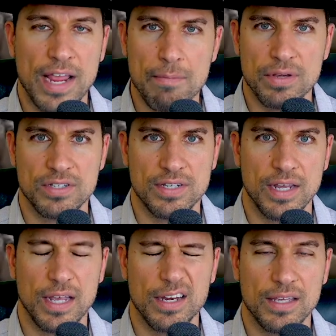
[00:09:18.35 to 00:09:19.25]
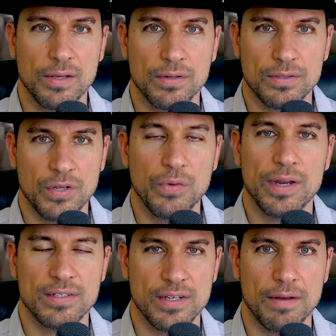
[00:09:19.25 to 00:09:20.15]
embassy and killed two
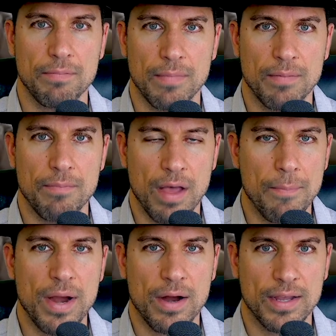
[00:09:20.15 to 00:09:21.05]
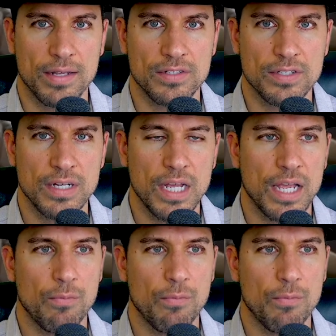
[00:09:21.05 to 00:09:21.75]
innocent Americans.